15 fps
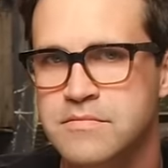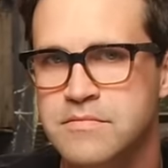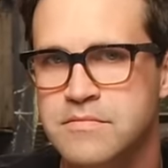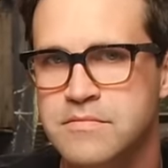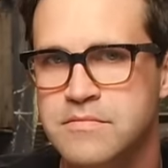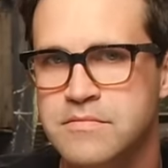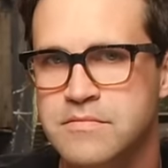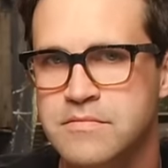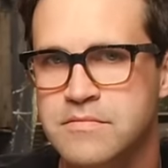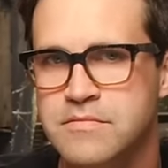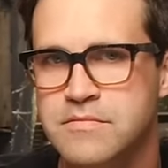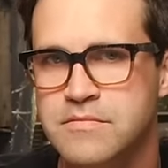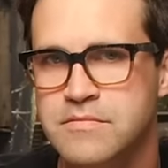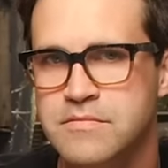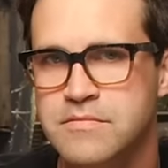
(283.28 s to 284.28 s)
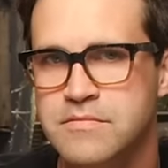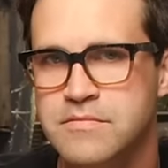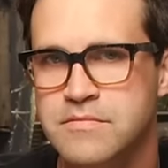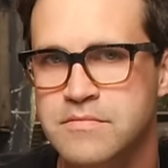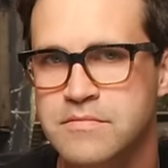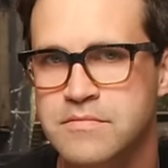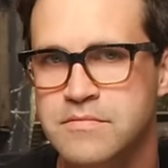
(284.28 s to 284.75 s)

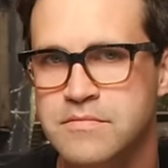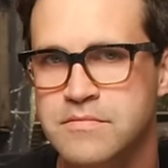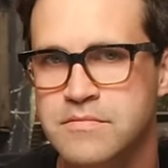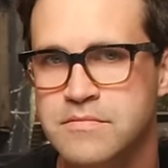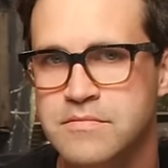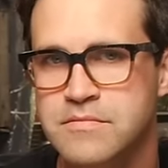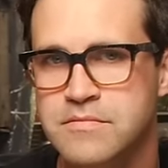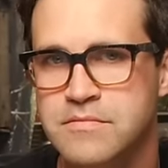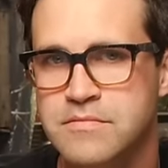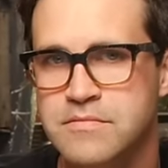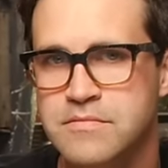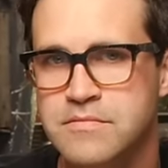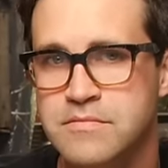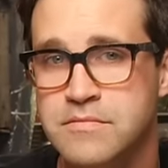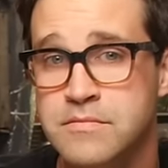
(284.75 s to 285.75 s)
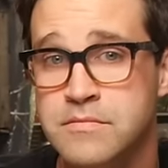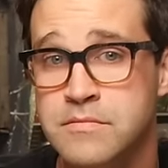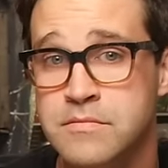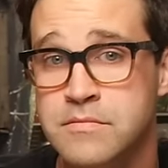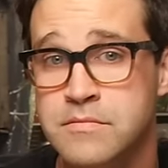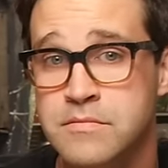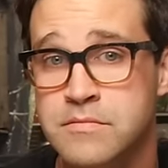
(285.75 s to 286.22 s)

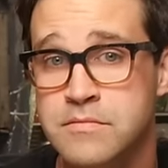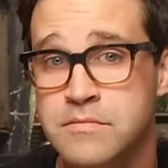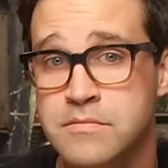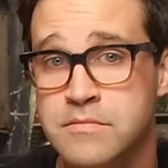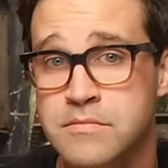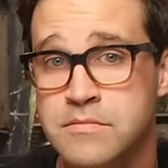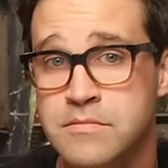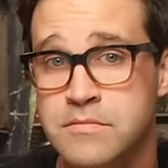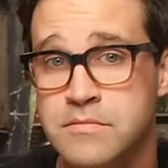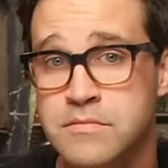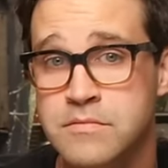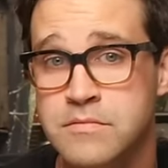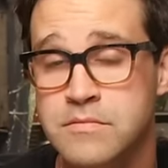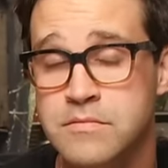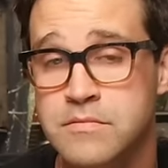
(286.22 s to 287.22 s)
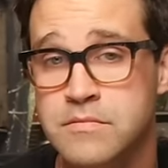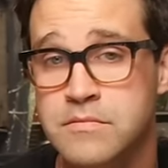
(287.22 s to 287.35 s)
(silent)